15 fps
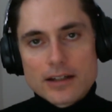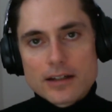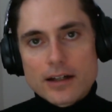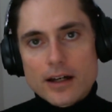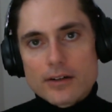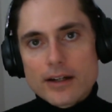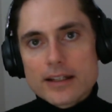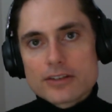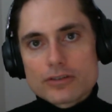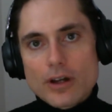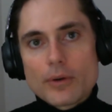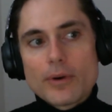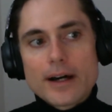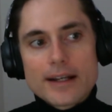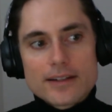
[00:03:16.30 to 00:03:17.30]
All right, so I
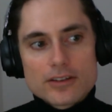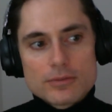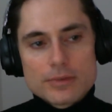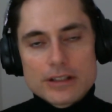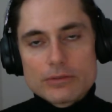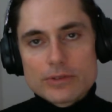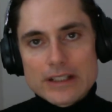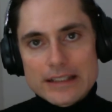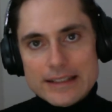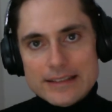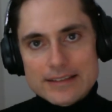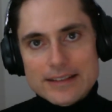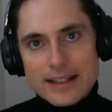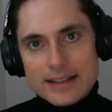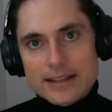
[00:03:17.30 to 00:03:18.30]
want it to be
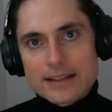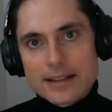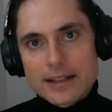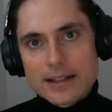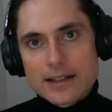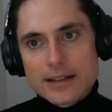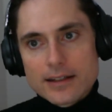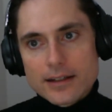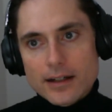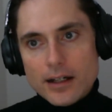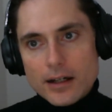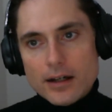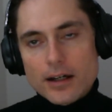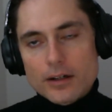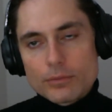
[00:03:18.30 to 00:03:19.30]
realistic.
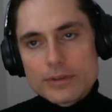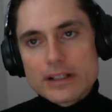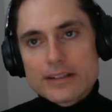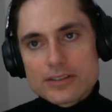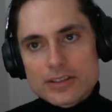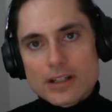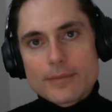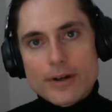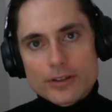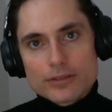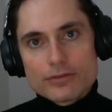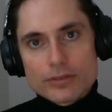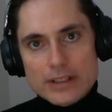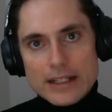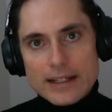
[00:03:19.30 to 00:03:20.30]
A realistic amount of
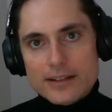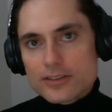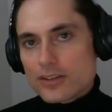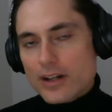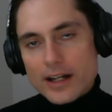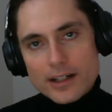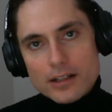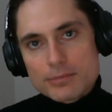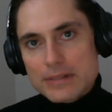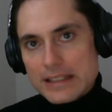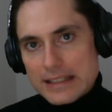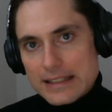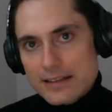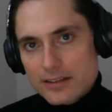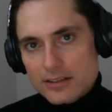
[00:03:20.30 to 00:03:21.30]
readings. They're not going to be
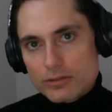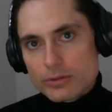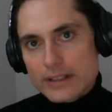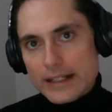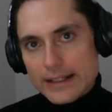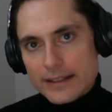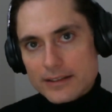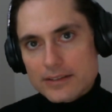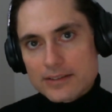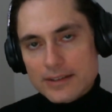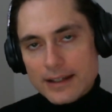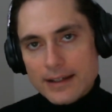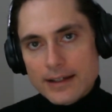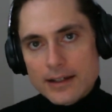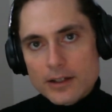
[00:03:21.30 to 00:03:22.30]
easy readings,
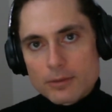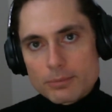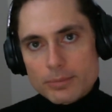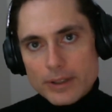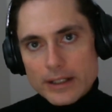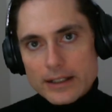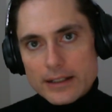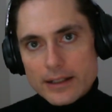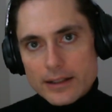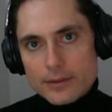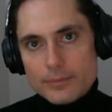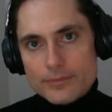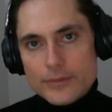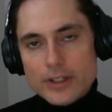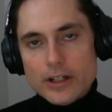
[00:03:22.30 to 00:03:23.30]
but
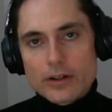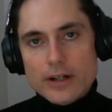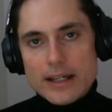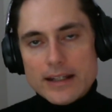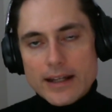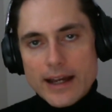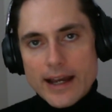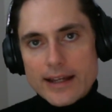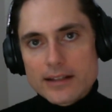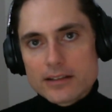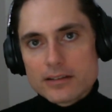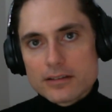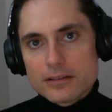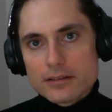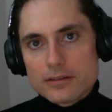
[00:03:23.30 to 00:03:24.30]
I
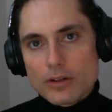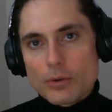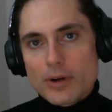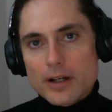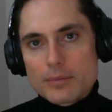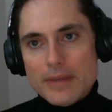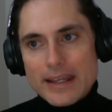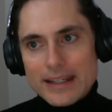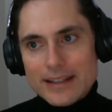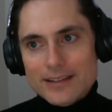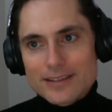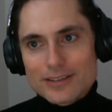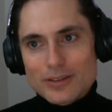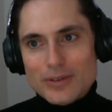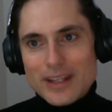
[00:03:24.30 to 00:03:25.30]
don't want to make it
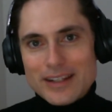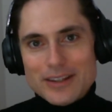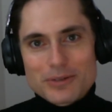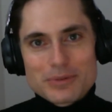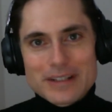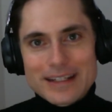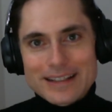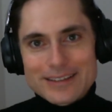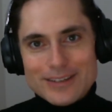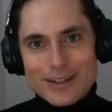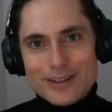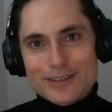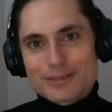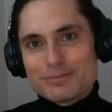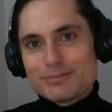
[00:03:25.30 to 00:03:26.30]
so that the readings are